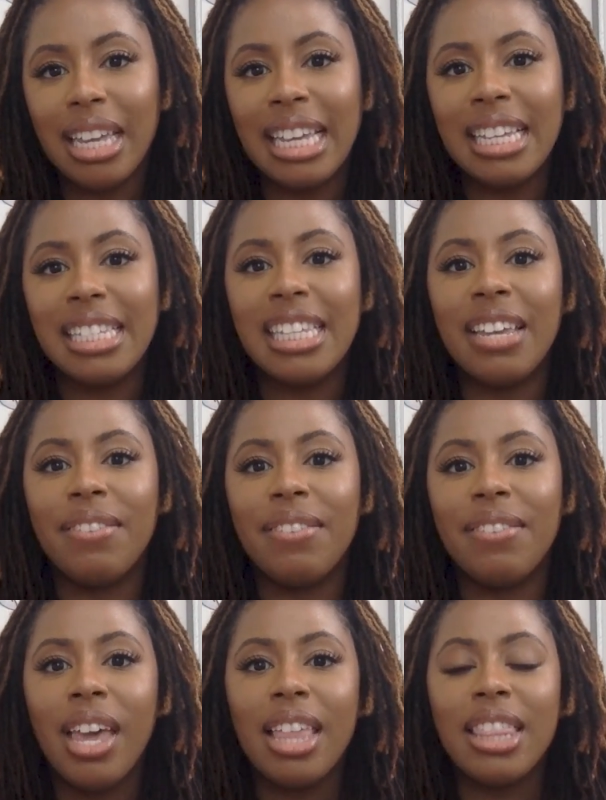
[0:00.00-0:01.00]
Is if
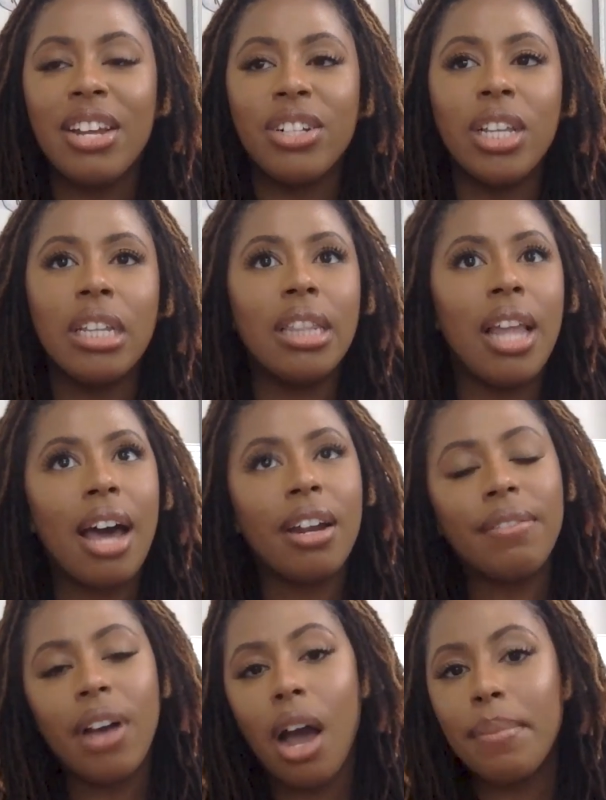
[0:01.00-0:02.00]
there's a lot
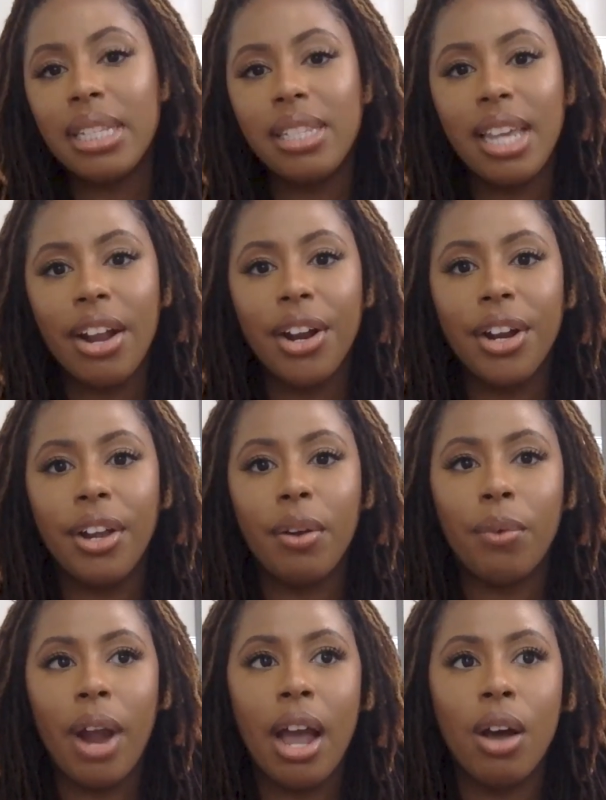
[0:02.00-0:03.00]
of commentary
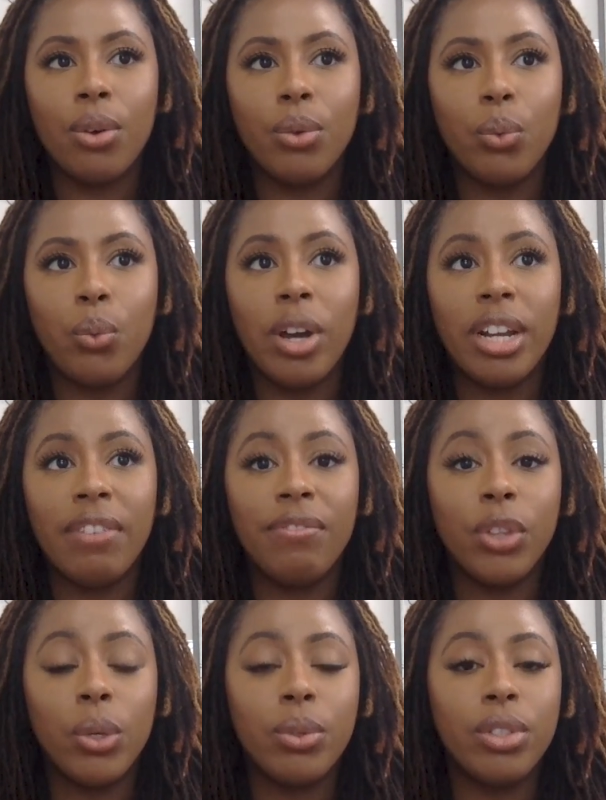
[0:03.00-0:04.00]
around what
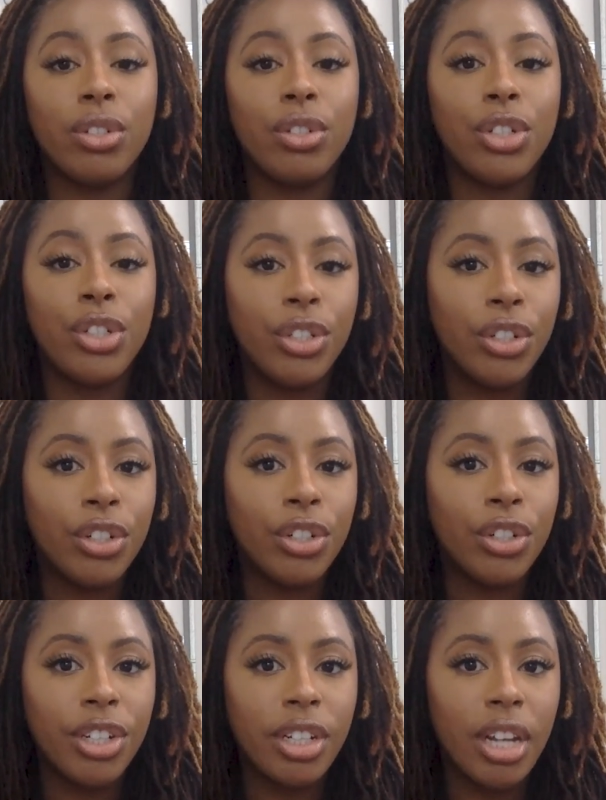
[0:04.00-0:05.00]
influencers should or
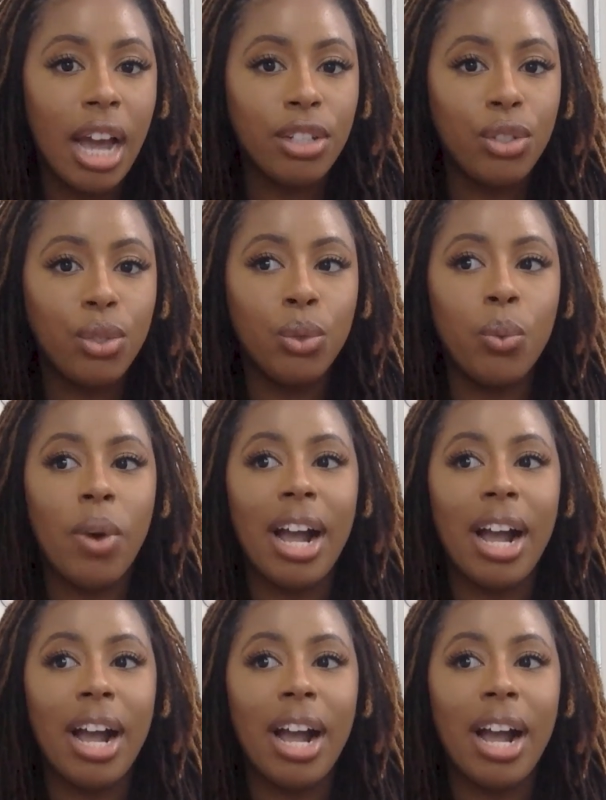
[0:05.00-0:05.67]
should not do,